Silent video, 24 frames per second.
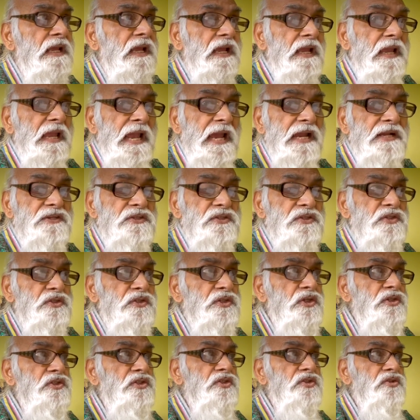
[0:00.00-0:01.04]
cat
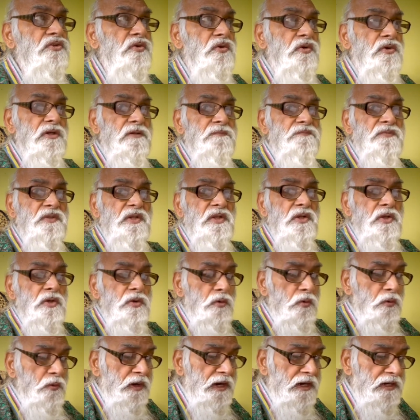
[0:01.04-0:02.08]
sits on
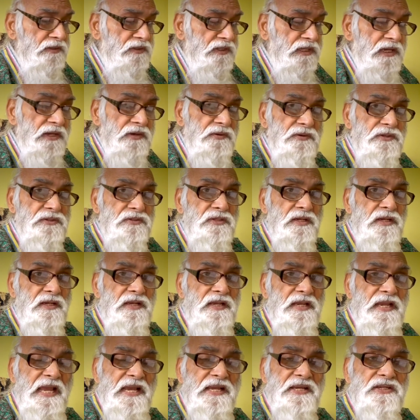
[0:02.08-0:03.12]
where there is a
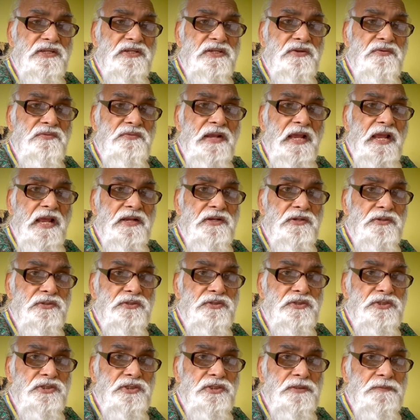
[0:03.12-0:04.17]
negative
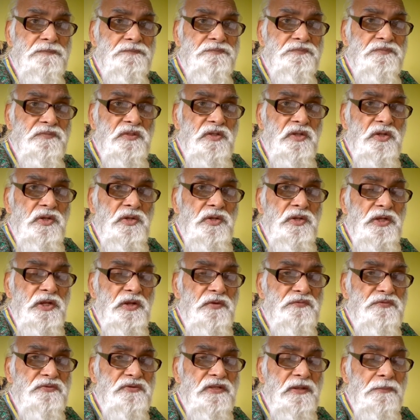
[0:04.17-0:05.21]
energy.
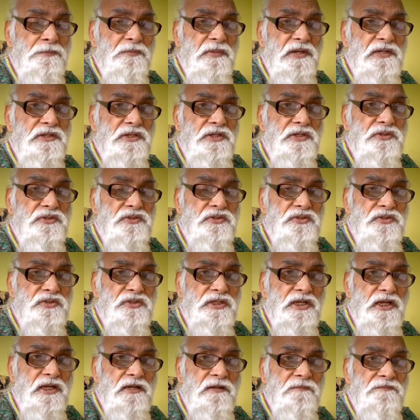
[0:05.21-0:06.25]
If somebody is
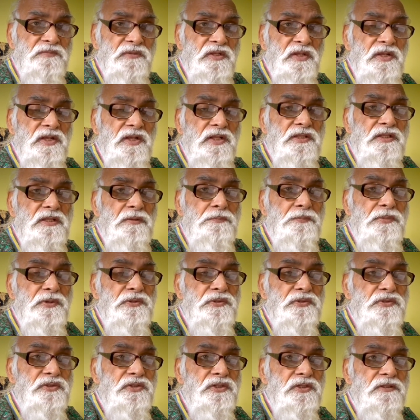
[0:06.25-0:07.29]
sick, the
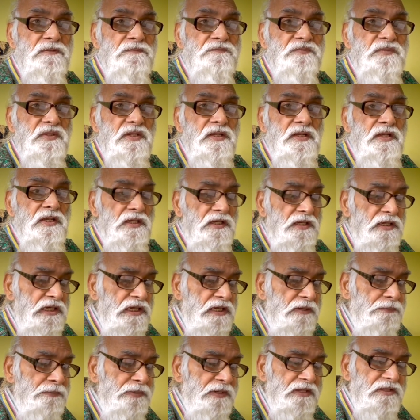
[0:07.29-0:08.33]
person
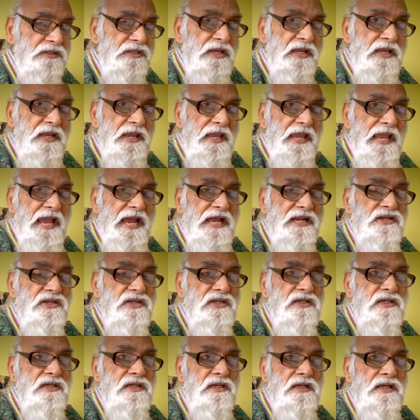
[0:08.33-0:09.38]
keeping the cat
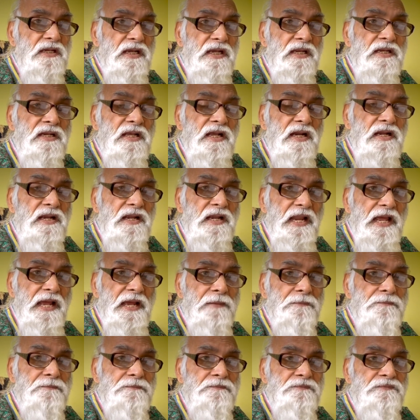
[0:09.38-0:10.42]
in her
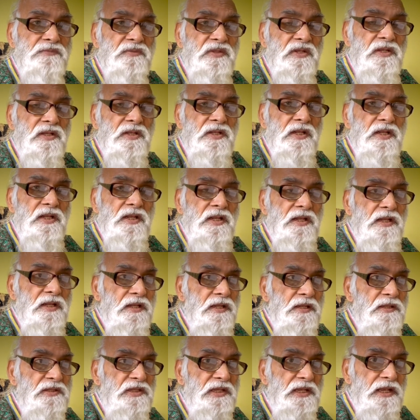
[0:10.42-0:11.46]
lap,
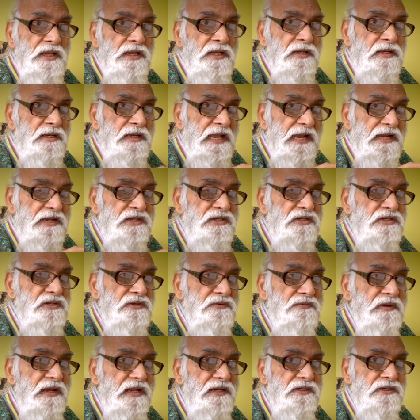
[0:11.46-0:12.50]
the
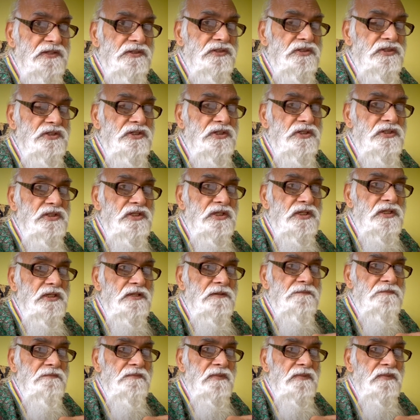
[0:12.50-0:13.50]
negative energy, the